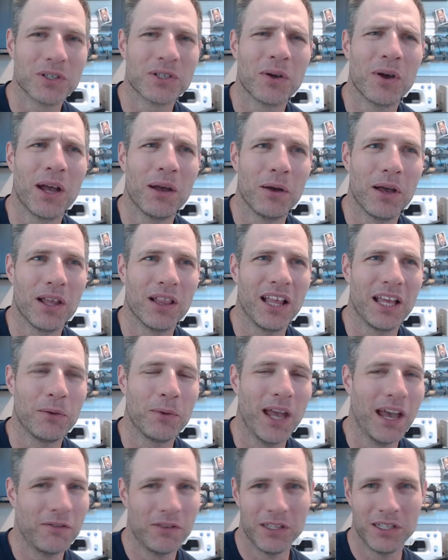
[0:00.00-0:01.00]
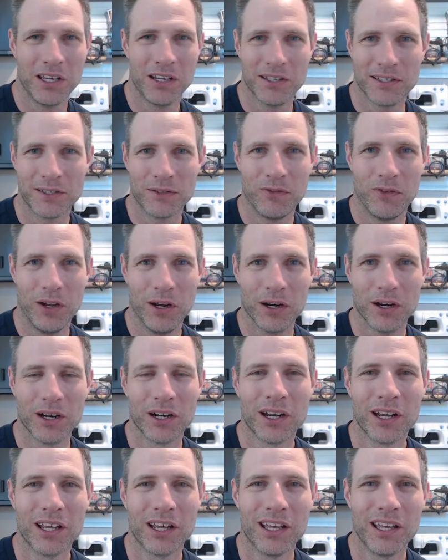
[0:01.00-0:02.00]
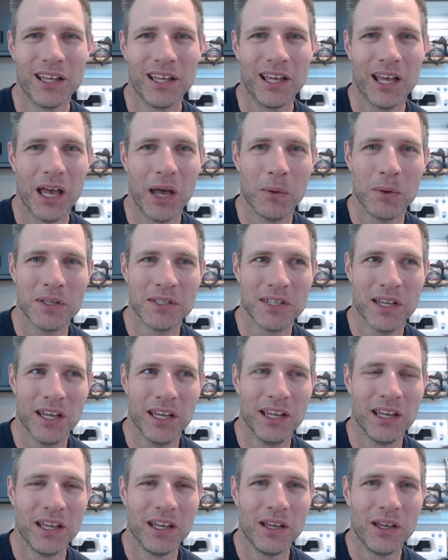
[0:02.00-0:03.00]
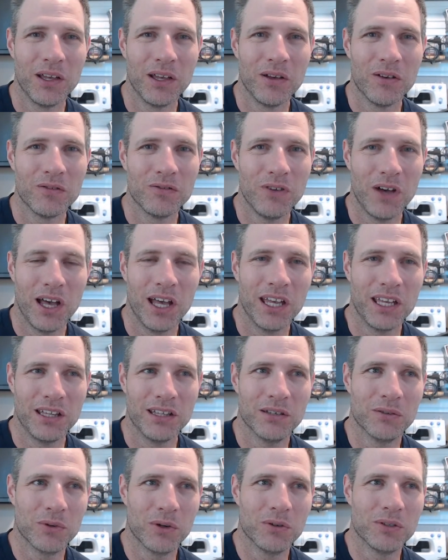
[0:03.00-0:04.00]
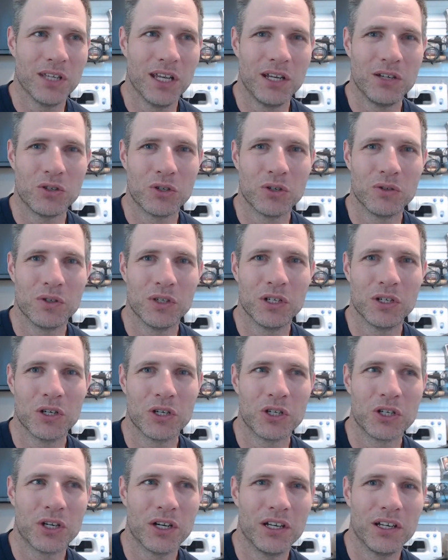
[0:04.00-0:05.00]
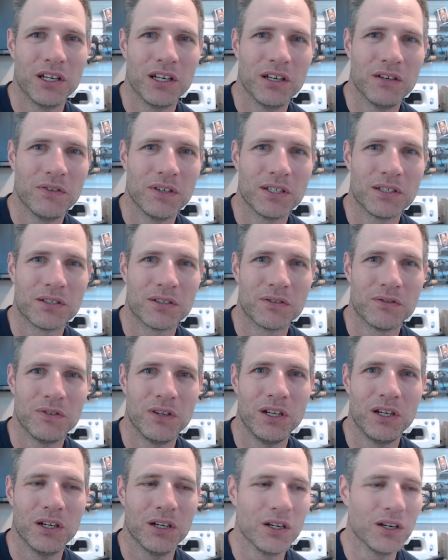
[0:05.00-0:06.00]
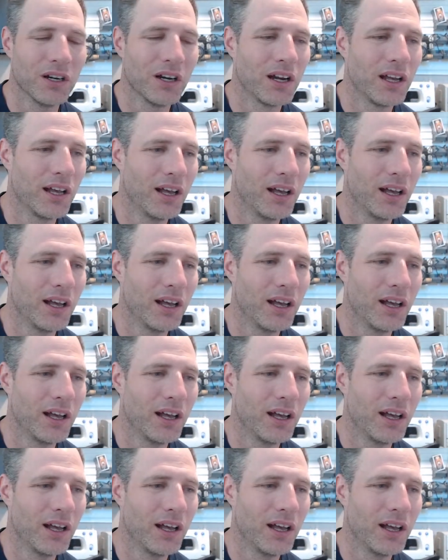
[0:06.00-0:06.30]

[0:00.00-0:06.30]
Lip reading: So we haven't done a sphere. I wouldn't say find the rotational inertia of a sphere.